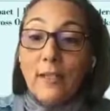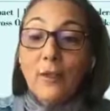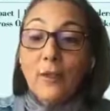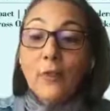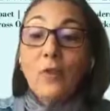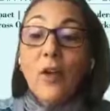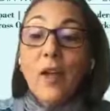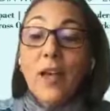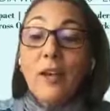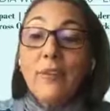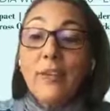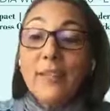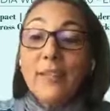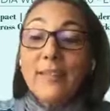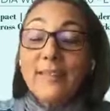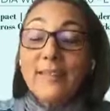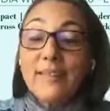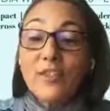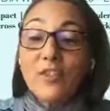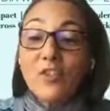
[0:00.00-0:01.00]
do you have any
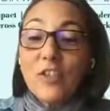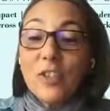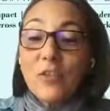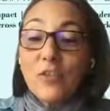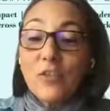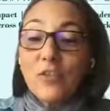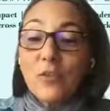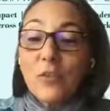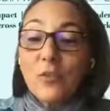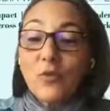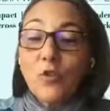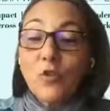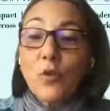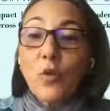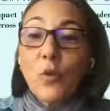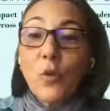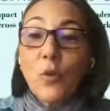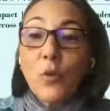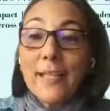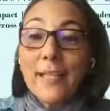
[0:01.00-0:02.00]
suggestion to
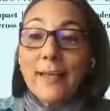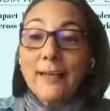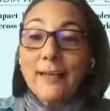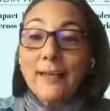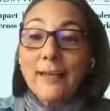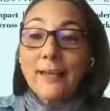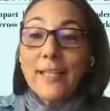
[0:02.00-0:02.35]
go there?